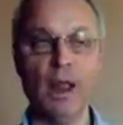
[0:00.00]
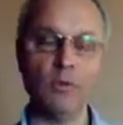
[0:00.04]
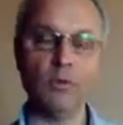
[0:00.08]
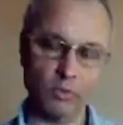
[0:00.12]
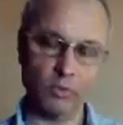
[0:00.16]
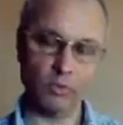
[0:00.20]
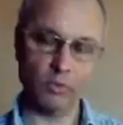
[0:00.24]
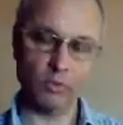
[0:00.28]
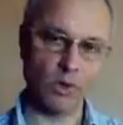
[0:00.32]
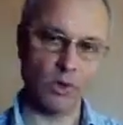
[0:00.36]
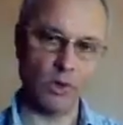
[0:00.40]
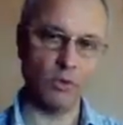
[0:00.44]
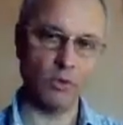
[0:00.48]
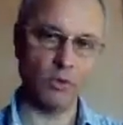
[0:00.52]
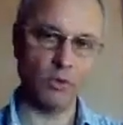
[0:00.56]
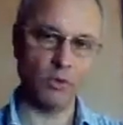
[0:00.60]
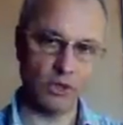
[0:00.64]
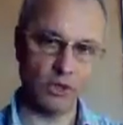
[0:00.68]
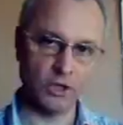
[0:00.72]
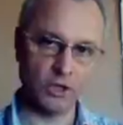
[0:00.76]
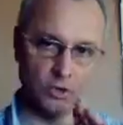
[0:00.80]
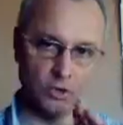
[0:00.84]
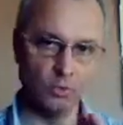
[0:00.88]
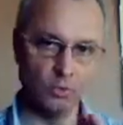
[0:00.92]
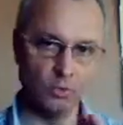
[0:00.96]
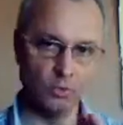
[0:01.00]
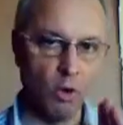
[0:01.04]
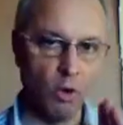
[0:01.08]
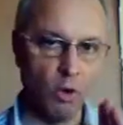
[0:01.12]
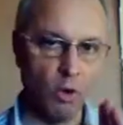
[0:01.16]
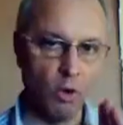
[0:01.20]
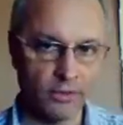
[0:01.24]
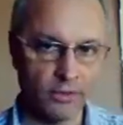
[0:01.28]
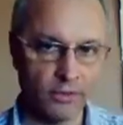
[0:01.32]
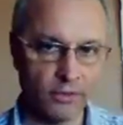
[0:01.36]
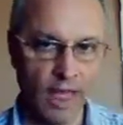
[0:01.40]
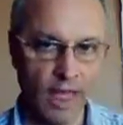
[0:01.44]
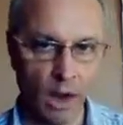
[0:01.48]
And what we're going to do
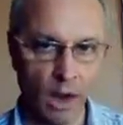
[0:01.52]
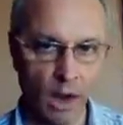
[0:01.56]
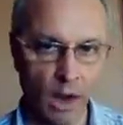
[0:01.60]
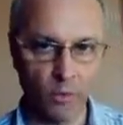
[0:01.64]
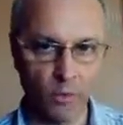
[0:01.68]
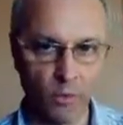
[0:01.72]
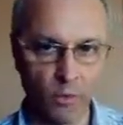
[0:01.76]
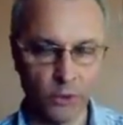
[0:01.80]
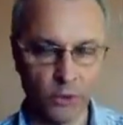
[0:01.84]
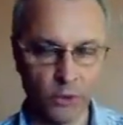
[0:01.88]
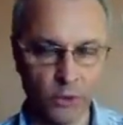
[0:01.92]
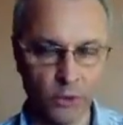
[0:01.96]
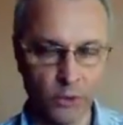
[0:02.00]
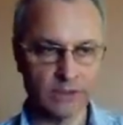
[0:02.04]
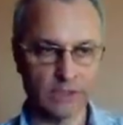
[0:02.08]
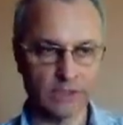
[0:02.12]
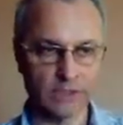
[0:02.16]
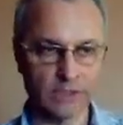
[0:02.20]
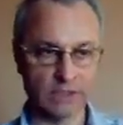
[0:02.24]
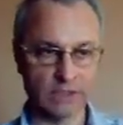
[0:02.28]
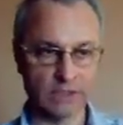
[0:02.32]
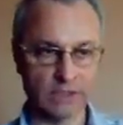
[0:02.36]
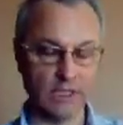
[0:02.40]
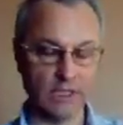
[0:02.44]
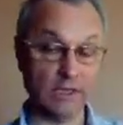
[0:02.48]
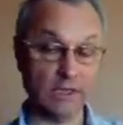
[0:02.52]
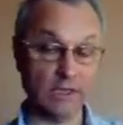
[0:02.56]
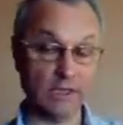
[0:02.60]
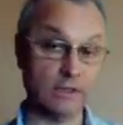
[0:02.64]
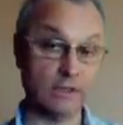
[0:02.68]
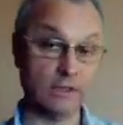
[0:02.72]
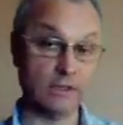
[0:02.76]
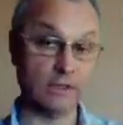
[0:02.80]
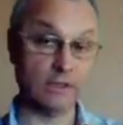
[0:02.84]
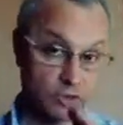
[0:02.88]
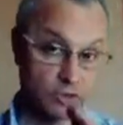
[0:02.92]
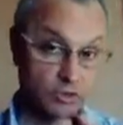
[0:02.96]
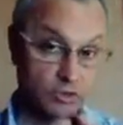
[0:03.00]
more than that, we're going to
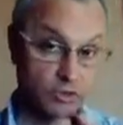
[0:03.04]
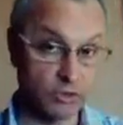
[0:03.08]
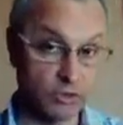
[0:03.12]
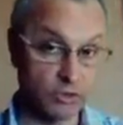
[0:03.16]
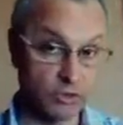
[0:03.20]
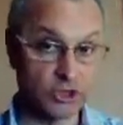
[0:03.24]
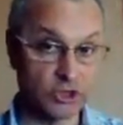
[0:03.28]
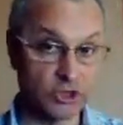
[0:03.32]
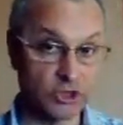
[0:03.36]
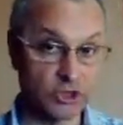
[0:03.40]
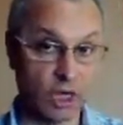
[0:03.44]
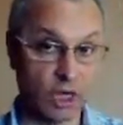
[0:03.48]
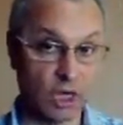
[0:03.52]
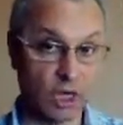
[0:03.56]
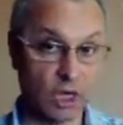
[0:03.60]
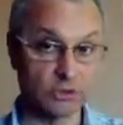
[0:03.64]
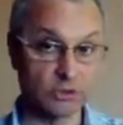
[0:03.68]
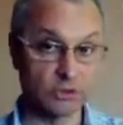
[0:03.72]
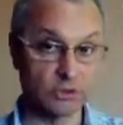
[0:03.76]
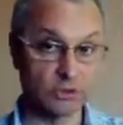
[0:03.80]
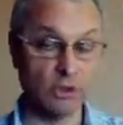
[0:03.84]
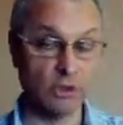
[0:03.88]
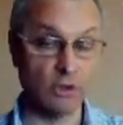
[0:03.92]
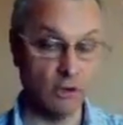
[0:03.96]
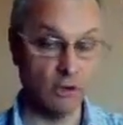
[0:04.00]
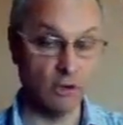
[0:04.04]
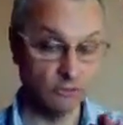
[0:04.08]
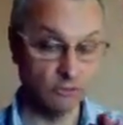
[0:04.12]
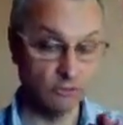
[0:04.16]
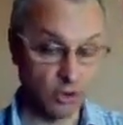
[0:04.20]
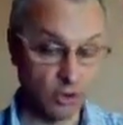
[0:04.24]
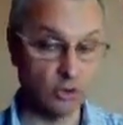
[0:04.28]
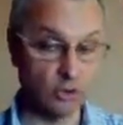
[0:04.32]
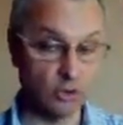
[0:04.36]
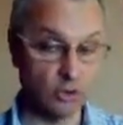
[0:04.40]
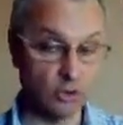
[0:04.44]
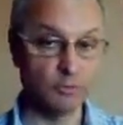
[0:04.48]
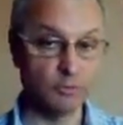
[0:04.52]
get the screenshots
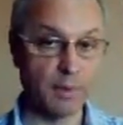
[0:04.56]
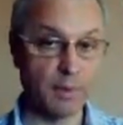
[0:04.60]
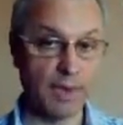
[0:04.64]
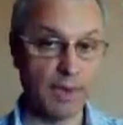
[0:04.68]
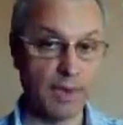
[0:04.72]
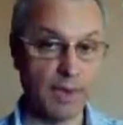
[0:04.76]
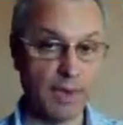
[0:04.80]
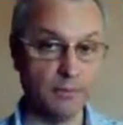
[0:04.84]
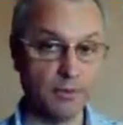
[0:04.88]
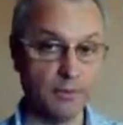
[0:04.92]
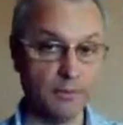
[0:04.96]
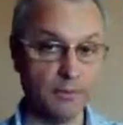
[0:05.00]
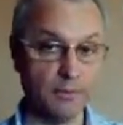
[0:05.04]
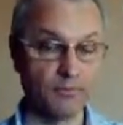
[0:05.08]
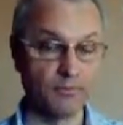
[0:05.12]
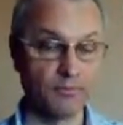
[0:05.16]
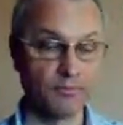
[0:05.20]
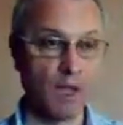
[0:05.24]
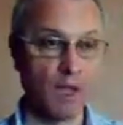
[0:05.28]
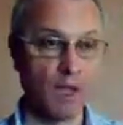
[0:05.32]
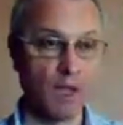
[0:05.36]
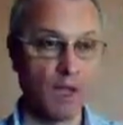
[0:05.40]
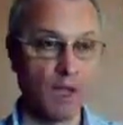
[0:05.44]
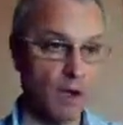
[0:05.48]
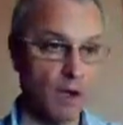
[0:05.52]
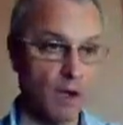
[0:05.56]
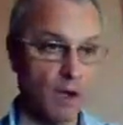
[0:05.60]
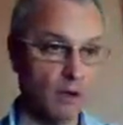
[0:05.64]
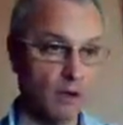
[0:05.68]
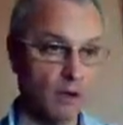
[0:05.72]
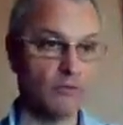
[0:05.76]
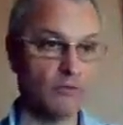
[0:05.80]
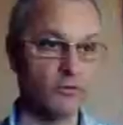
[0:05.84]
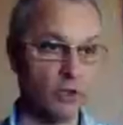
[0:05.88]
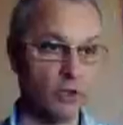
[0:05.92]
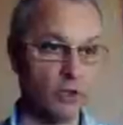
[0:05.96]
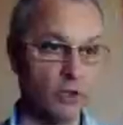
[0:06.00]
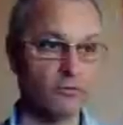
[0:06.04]
of the newspaper
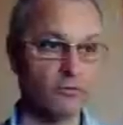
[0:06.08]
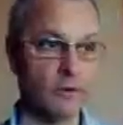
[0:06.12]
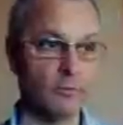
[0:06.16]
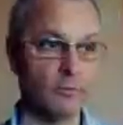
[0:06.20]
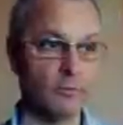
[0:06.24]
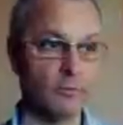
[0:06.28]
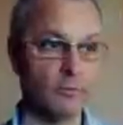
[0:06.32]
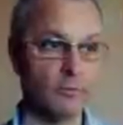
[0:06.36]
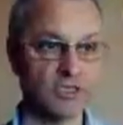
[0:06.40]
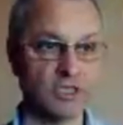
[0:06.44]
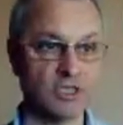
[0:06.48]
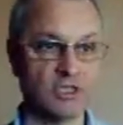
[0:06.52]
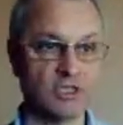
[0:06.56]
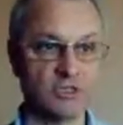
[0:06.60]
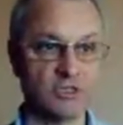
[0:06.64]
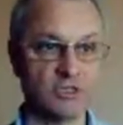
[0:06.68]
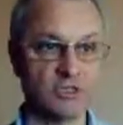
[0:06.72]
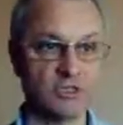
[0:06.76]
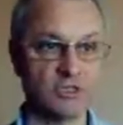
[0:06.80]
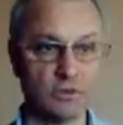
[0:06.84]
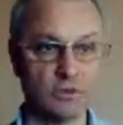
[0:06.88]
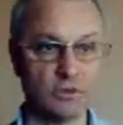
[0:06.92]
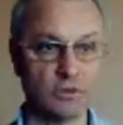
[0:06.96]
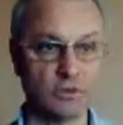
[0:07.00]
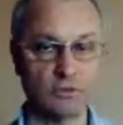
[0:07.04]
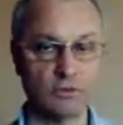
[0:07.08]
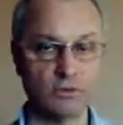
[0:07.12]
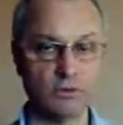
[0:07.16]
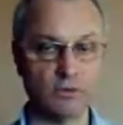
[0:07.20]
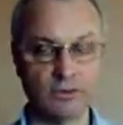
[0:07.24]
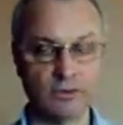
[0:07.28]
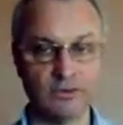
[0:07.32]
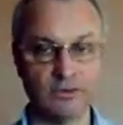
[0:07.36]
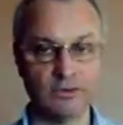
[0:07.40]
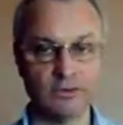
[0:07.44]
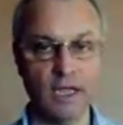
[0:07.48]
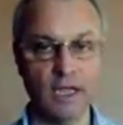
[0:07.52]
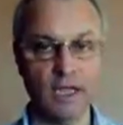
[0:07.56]
of the November 6,
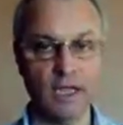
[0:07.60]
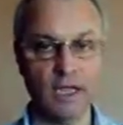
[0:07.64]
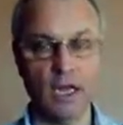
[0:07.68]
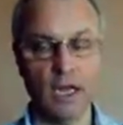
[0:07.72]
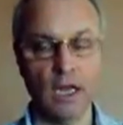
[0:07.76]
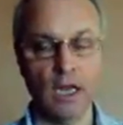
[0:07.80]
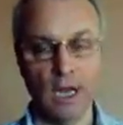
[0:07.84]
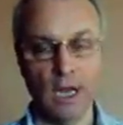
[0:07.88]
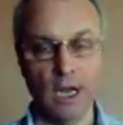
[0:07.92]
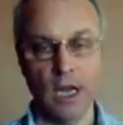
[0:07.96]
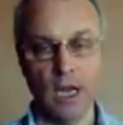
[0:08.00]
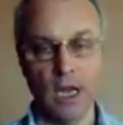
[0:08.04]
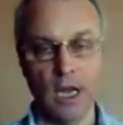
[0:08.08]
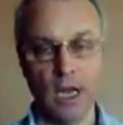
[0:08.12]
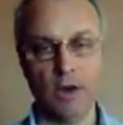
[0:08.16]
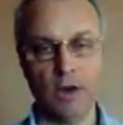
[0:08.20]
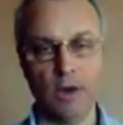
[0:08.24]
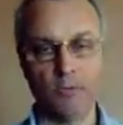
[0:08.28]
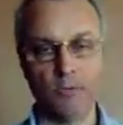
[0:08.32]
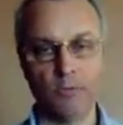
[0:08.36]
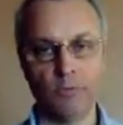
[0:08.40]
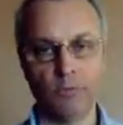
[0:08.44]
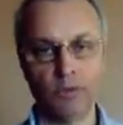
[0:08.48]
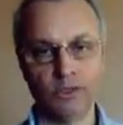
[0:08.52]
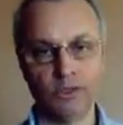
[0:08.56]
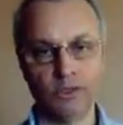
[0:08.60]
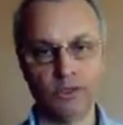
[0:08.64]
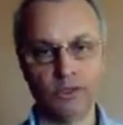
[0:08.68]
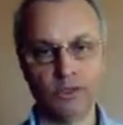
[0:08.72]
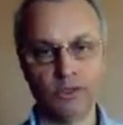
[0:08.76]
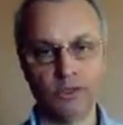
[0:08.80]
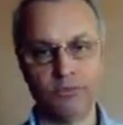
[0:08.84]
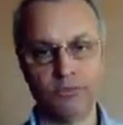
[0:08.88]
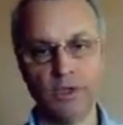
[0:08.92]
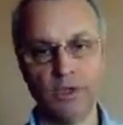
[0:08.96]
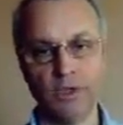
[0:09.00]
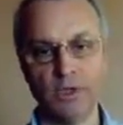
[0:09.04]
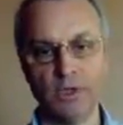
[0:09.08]
2008, and we're going
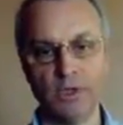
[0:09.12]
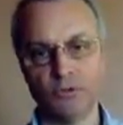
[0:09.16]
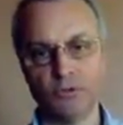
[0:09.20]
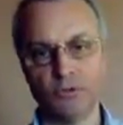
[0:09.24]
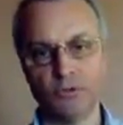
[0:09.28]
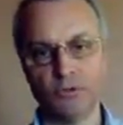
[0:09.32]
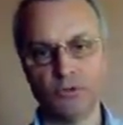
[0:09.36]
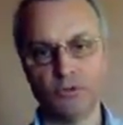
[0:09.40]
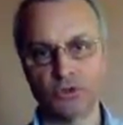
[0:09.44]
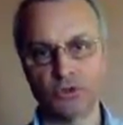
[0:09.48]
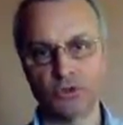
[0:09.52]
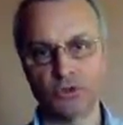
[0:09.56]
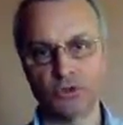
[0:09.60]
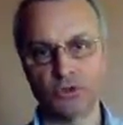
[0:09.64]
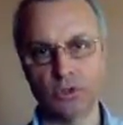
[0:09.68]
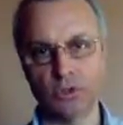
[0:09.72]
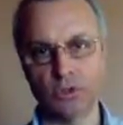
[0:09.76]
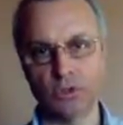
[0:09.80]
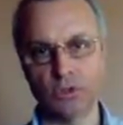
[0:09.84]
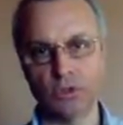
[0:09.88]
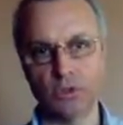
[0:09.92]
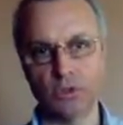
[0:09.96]
to put up those